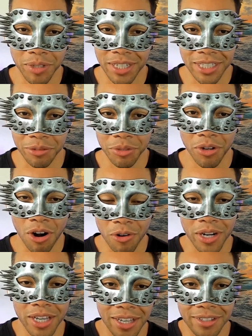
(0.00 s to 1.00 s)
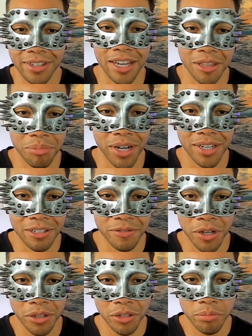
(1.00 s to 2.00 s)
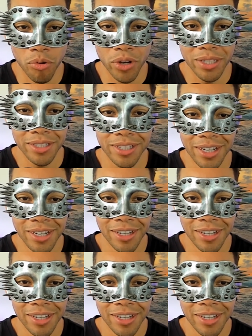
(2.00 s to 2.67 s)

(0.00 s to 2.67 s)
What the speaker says: because it was already inside the brains of all those boys.